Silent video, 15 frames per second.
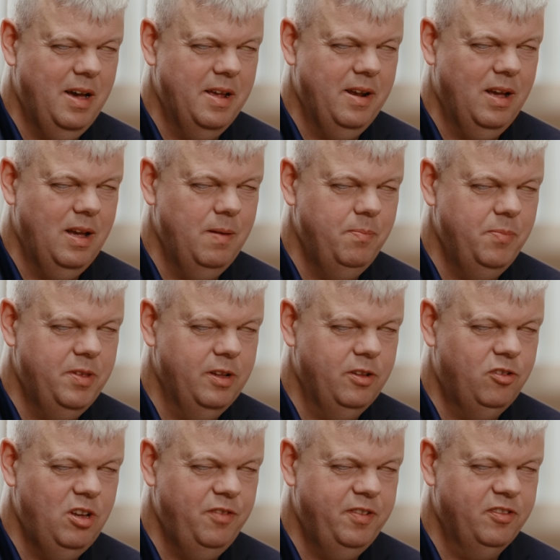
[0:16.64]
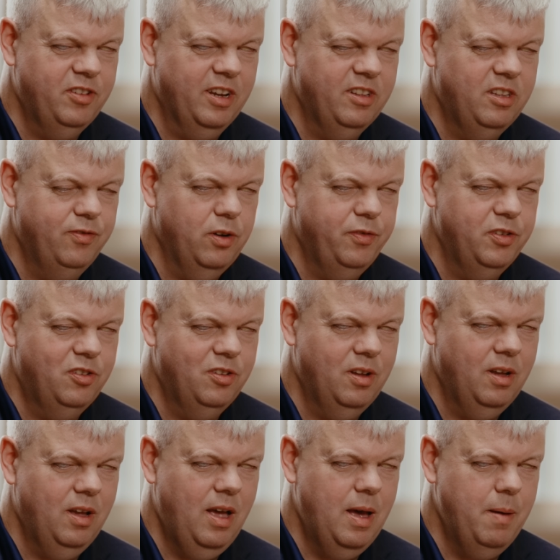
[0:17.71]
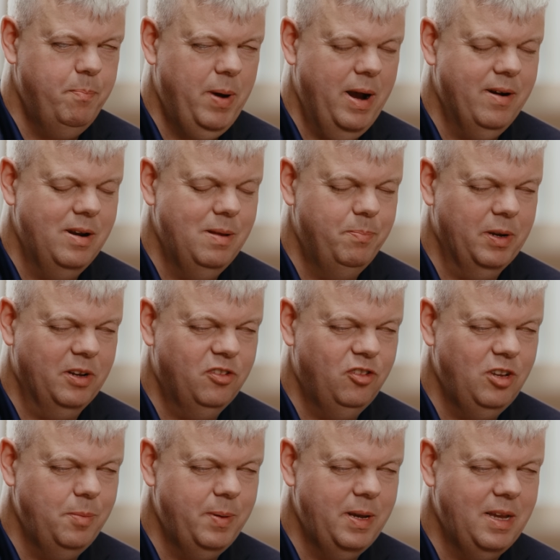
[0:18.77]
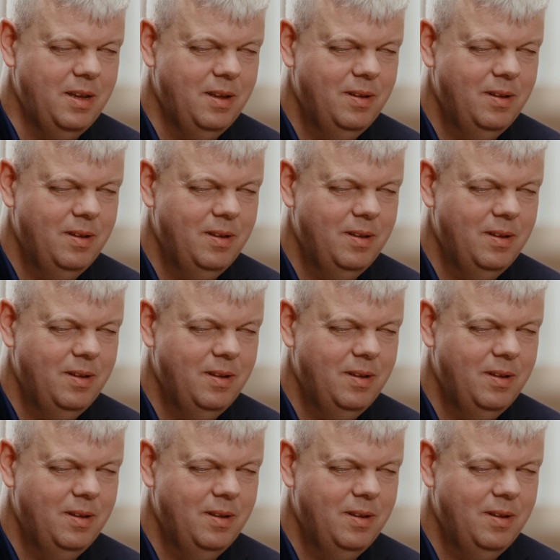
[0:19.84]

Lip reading: and I am the Chief Executive Officer at Paralympics GB.